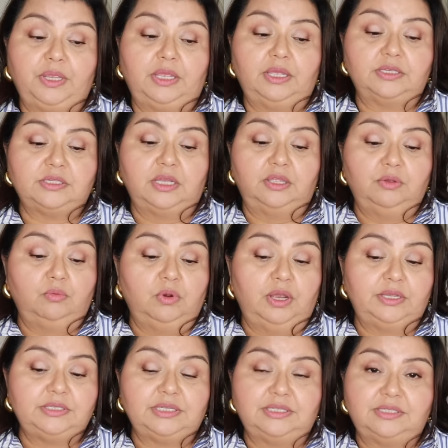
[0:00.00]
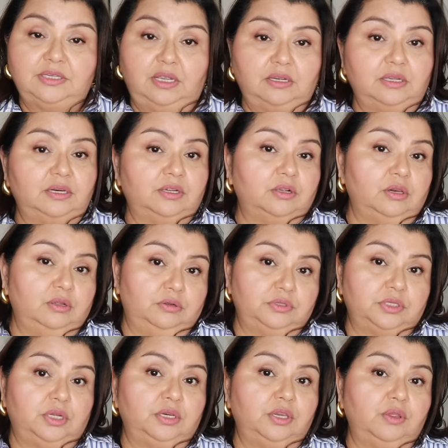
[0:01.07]
because otherwise it's not going to
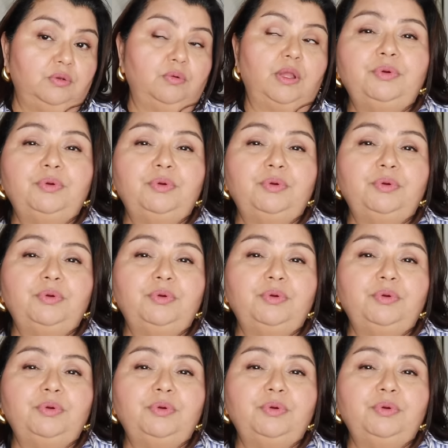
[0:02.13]
close on you.